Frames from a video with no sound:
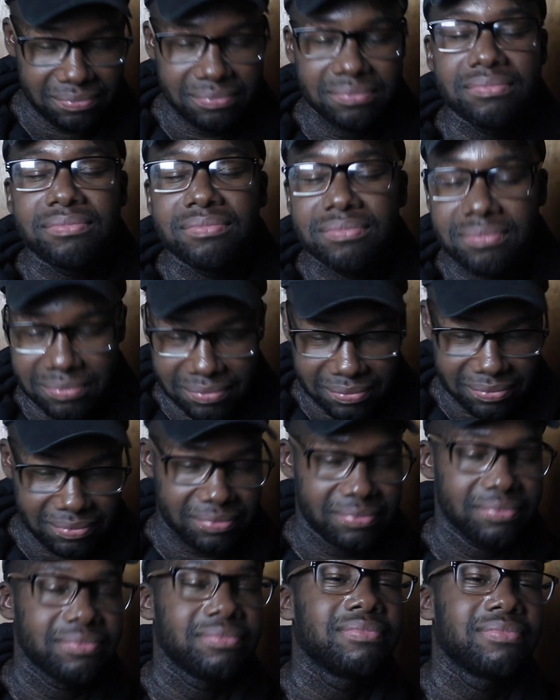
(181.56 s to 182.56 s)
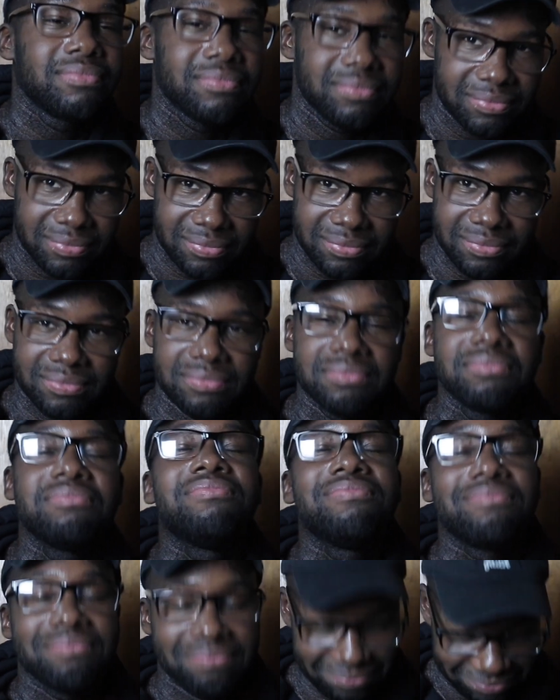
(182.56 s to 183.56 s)
I'm retiring the
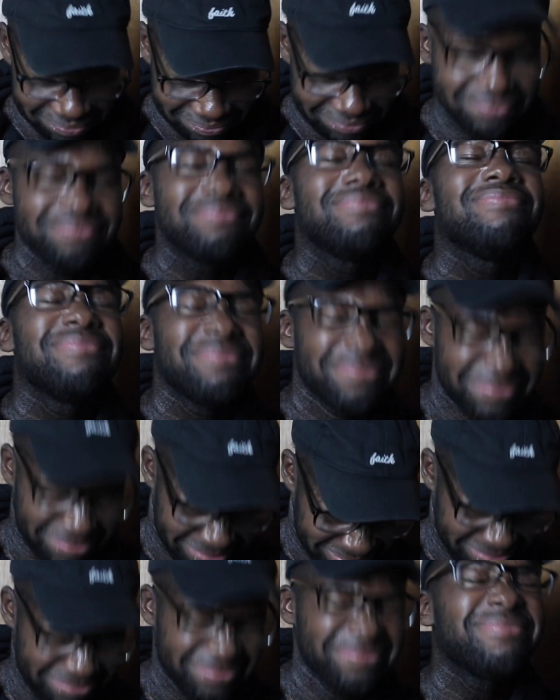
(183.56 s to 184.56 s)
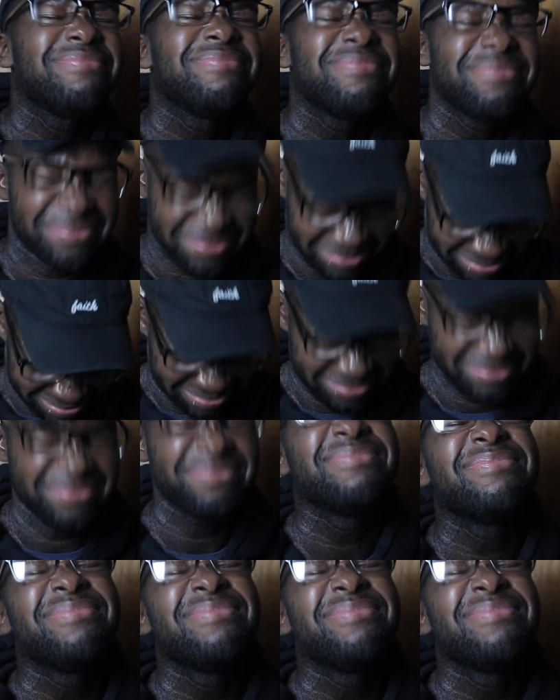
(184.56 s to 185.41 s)
Jews. Everything is plain Jane, different